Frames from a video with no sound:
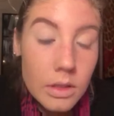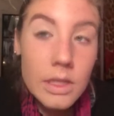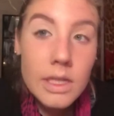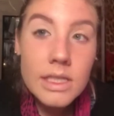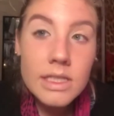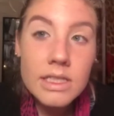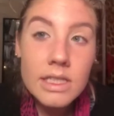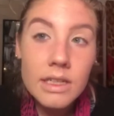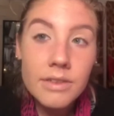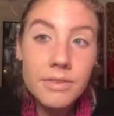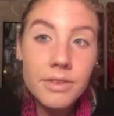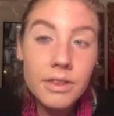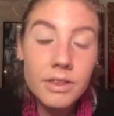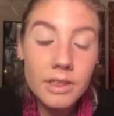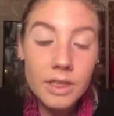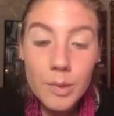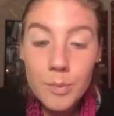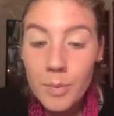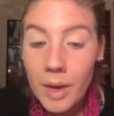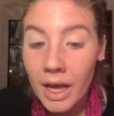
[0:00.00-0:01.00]
It
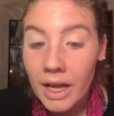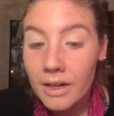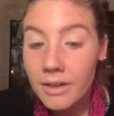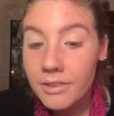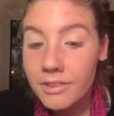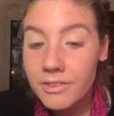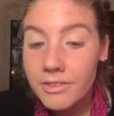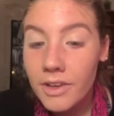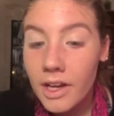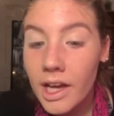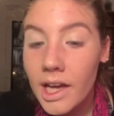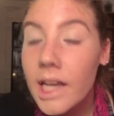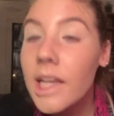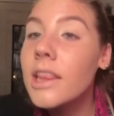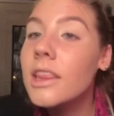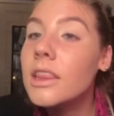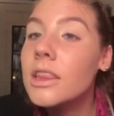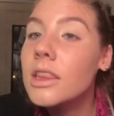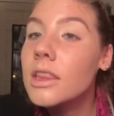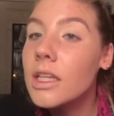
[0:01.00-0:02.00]
definitely
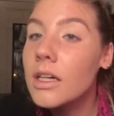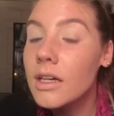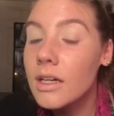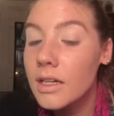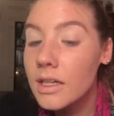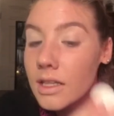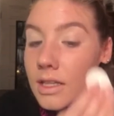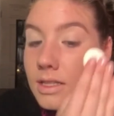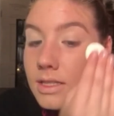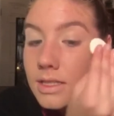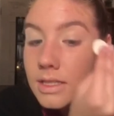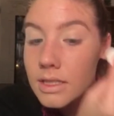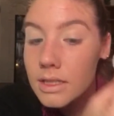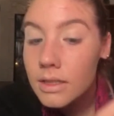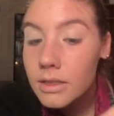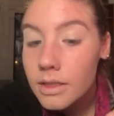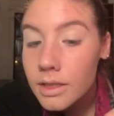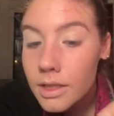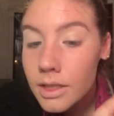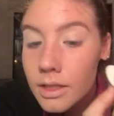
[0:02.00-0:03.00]
mattified the
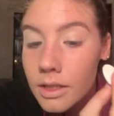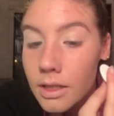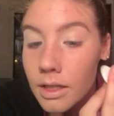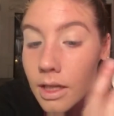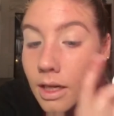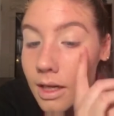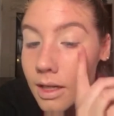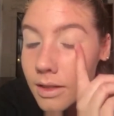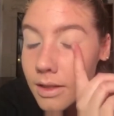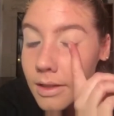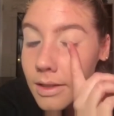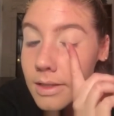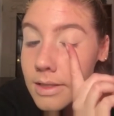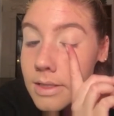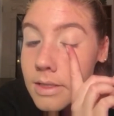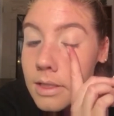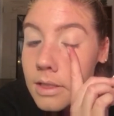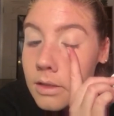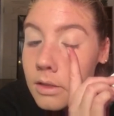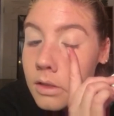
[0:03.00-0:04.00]
concealer, and the
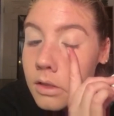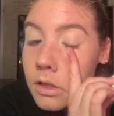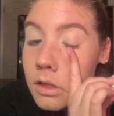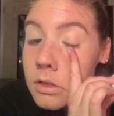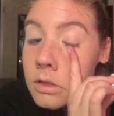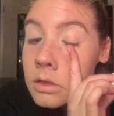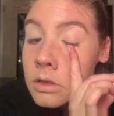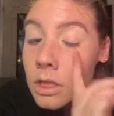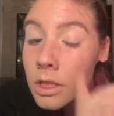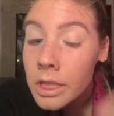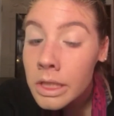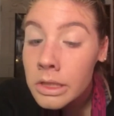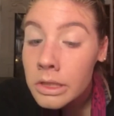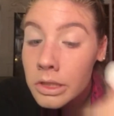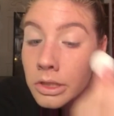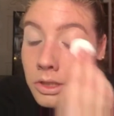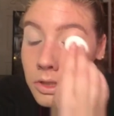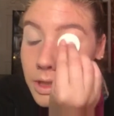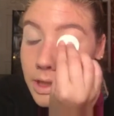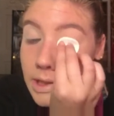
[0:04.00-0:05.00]
concealer is starting
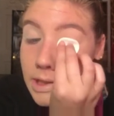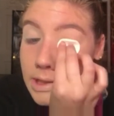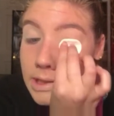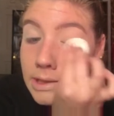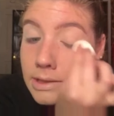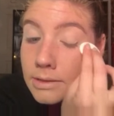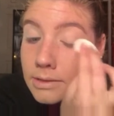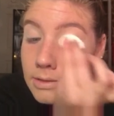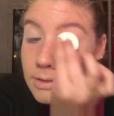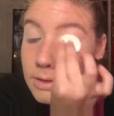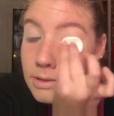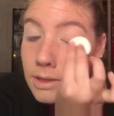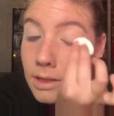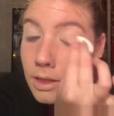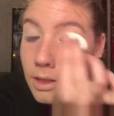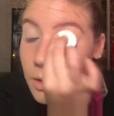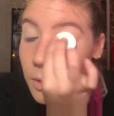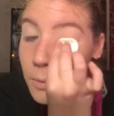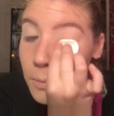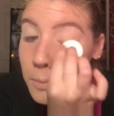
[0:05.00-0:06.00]
to crease,
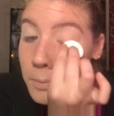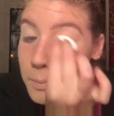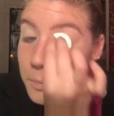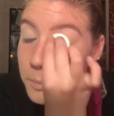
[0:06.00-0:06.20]
so